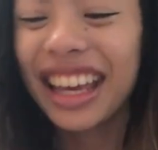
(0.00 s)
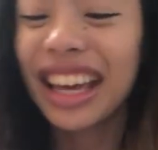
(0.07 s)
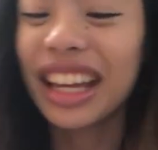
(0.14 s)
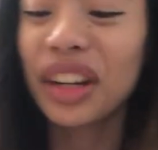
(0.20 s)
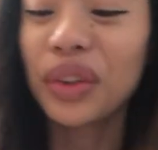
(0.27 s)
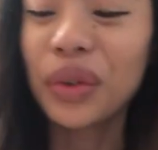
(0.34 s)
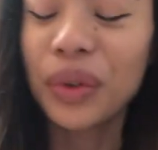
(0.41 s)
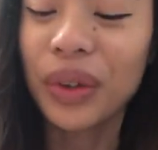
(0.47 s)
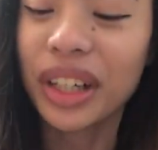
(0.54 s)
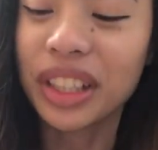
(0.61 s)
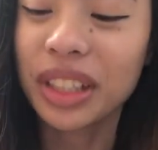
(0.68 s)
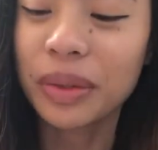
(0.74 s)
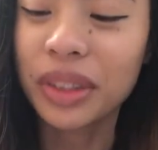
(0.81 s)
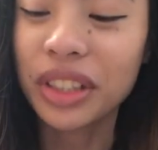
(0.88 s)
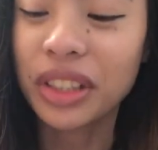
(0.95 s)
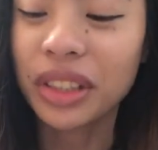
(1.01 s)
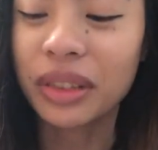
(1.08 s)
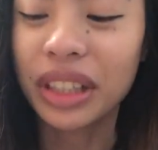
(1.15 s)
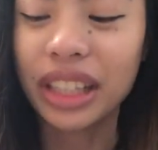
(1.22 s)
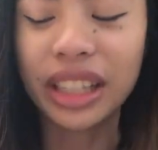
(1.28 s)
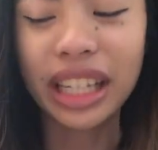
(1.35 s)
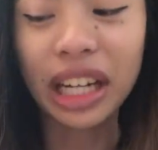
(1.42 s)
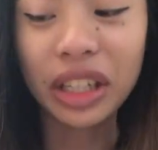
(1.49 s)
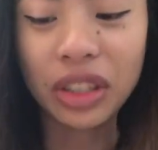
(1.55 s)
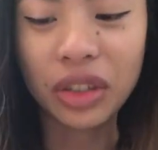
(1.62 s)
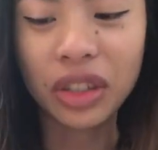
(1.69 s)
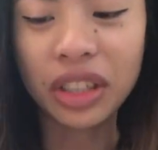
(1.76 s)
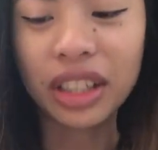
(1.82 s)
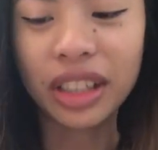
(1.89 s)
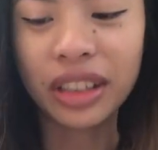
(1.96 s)
And ooh, I just want to show
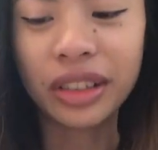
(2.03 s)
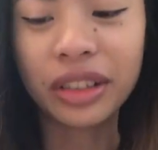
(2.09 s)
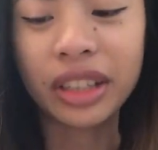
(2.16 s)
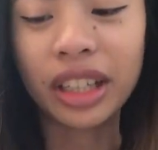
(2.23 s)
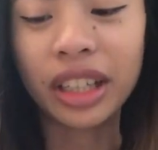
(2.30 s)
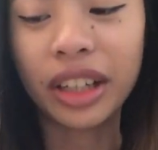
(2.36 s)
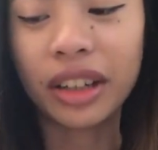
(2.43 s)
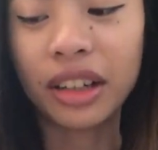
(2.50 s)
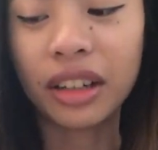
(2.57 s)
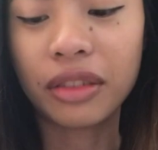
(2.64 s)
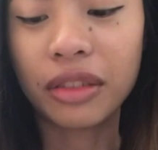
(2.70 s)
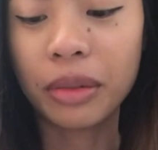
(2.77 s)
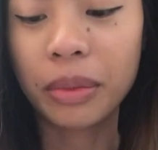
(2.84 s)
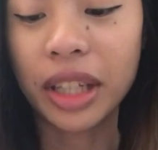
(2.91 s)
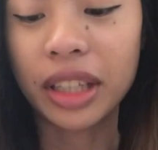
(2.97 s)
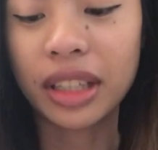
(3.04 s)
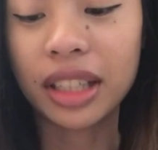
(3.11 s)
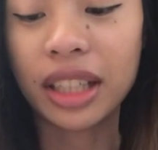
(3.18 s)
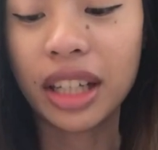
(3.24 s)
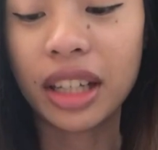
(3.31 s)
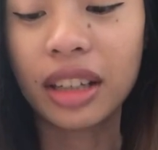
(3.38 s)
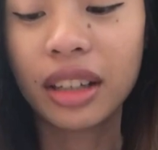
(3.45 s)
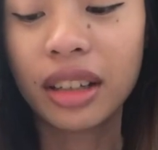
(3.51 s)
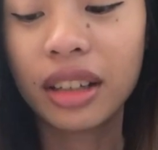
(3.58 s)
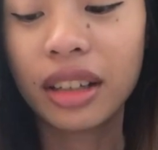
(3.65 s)
extra stickers that I got from Etsy.